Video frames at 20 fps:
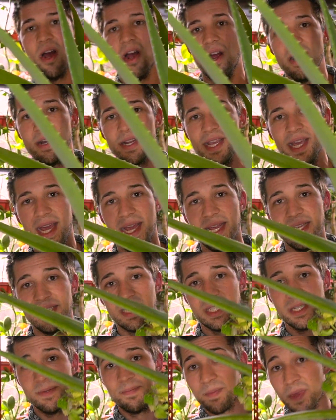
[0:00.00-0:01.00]
our
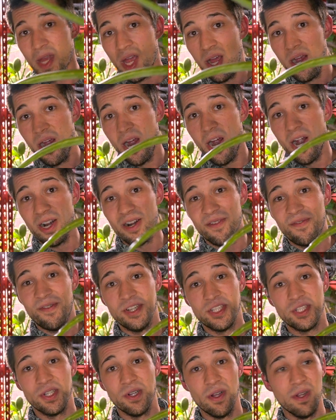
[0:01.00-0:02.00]
case,
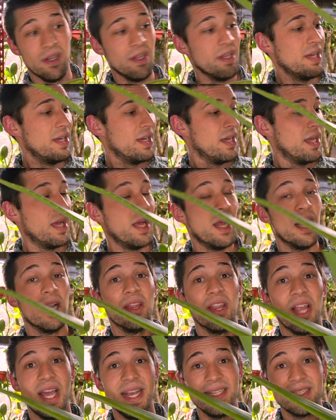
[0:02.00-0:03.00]
artificial
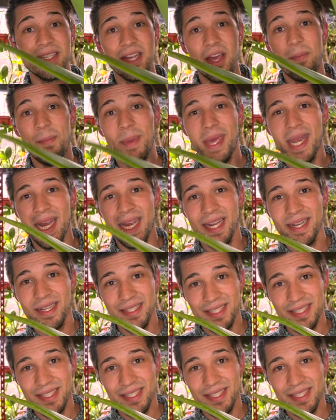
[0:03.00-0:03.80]
light emitting